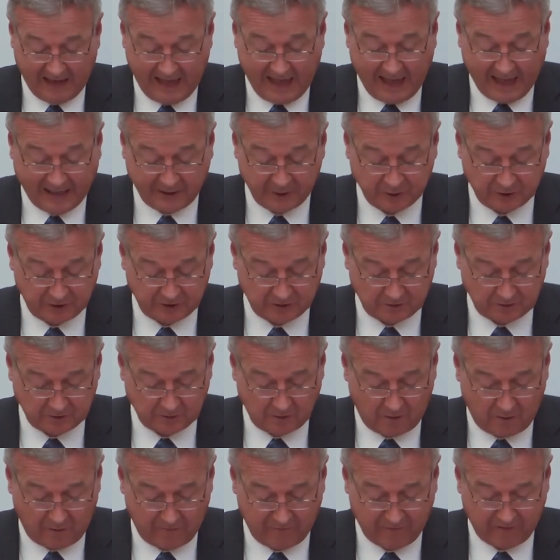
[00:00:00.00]
action
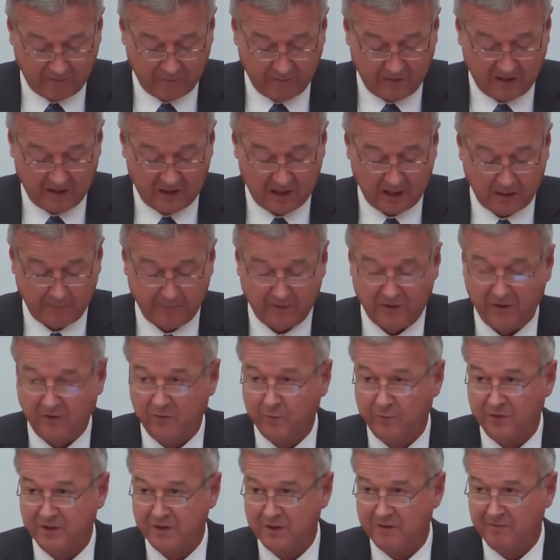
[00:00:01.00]
of
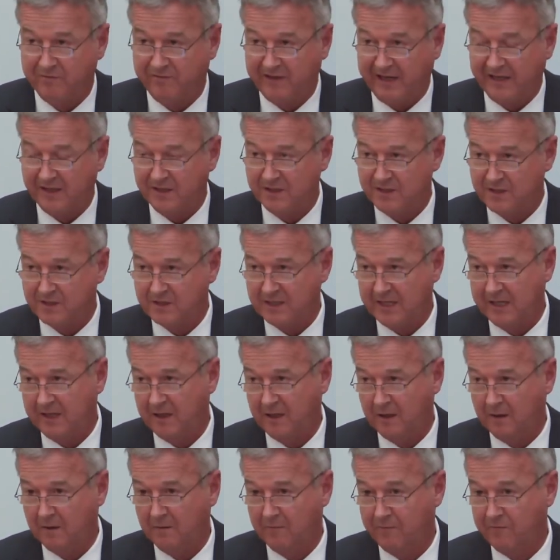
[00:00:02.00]
Parliament, which in fact is
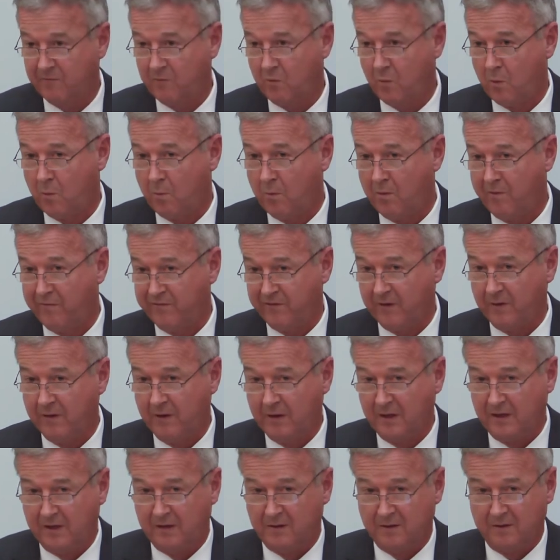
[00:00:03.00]
taking the form of
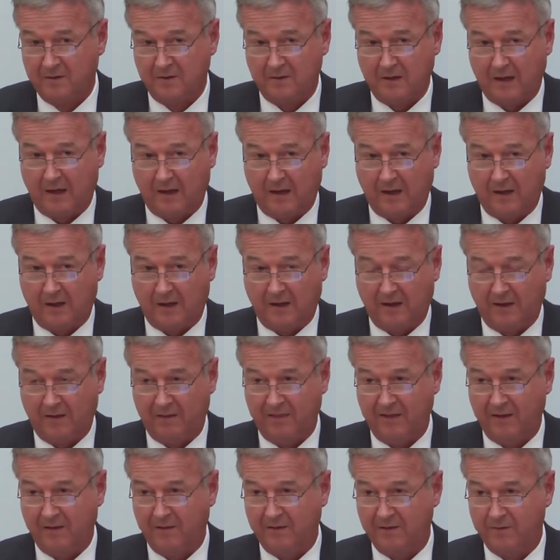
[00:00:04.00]
I
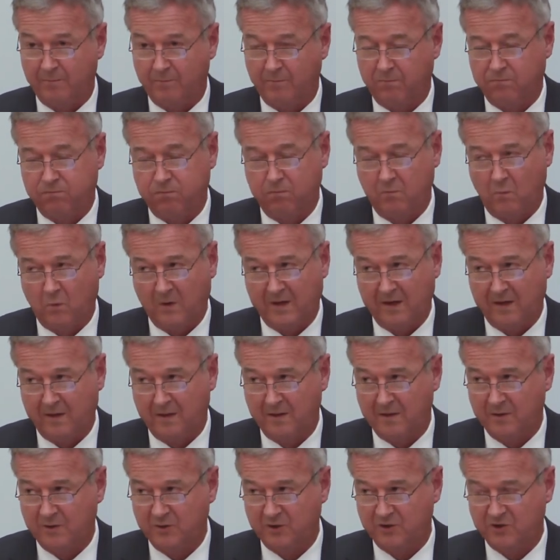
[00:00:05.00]
think one
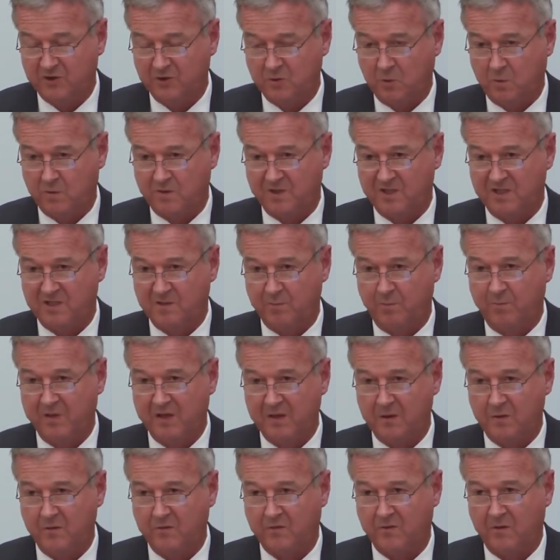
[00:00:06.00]
of the shortest
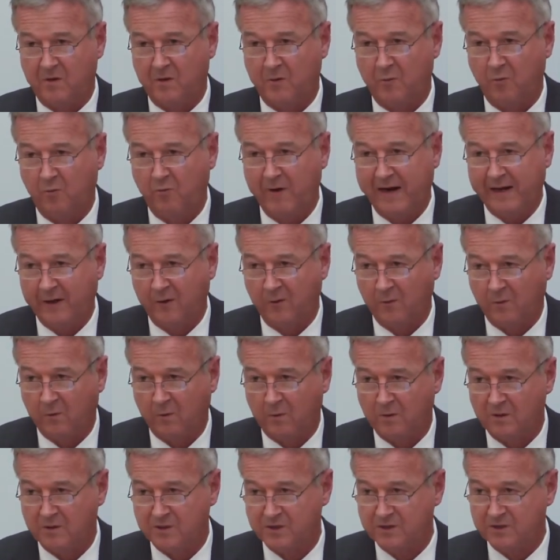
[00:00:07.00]
bills on
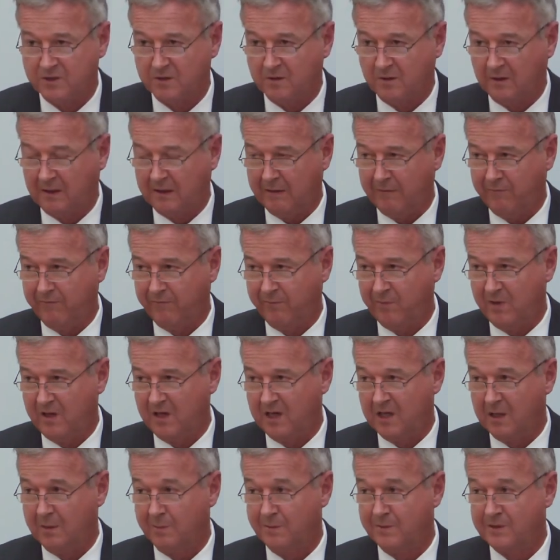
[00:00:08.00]
record to give
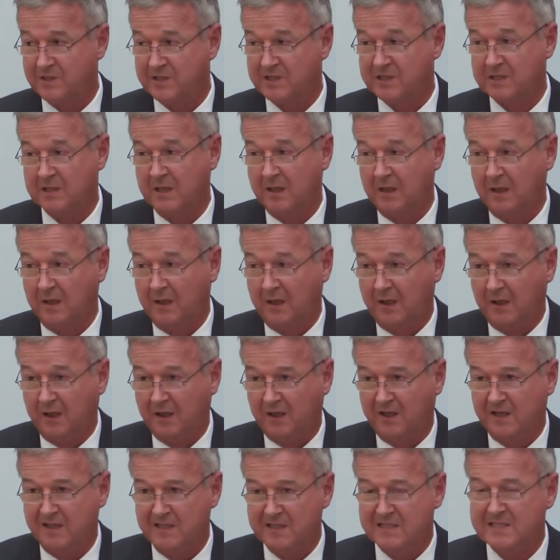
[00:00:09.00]
Parliament's
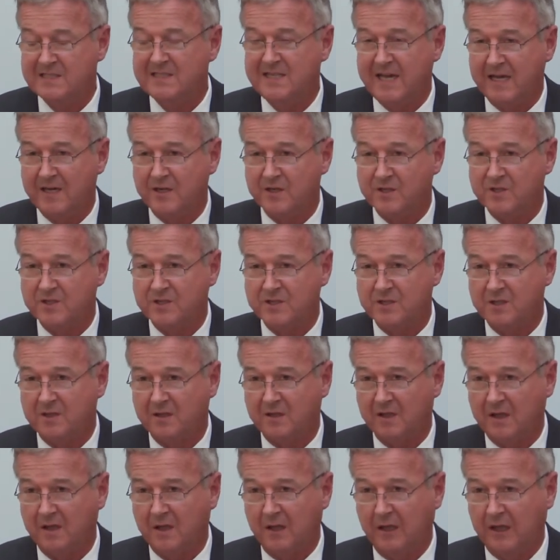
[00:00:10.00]
consent to
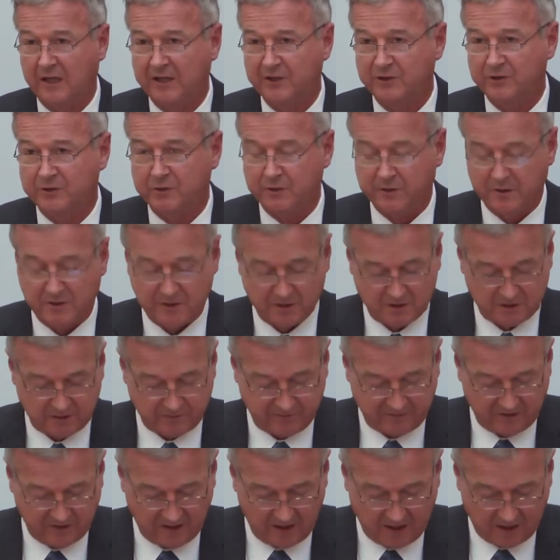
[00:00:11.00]
the issuance
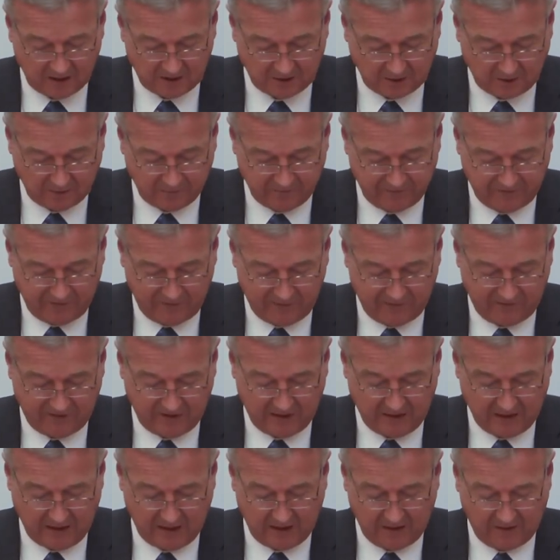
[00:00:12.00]
of the Article
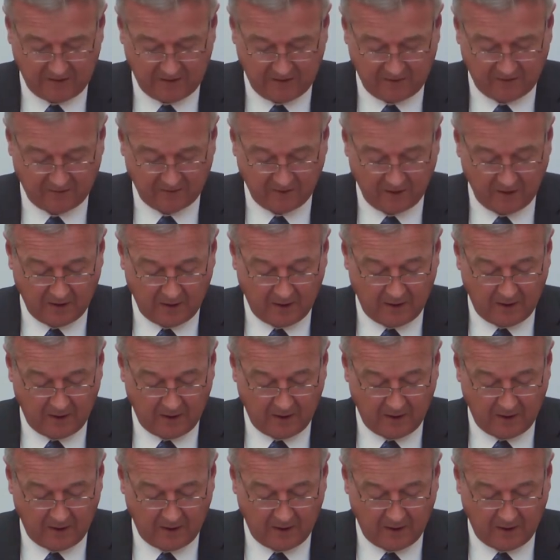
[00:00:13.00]
50 notice.